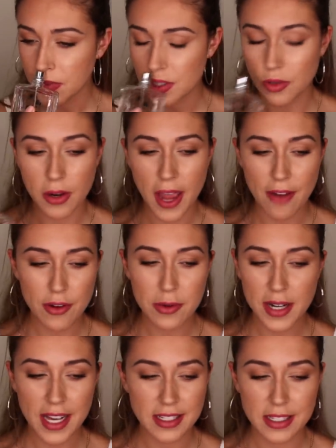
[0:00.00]
So
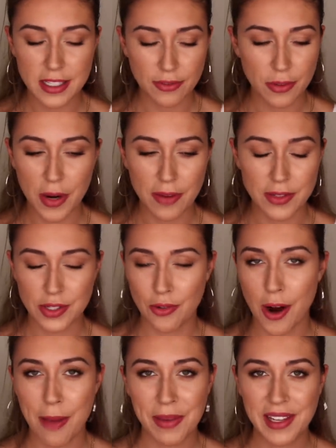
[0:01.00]
everyone has a different way of
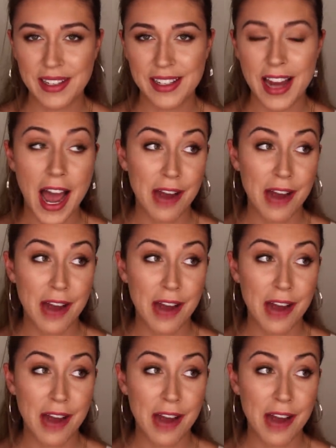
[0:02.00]
describing it.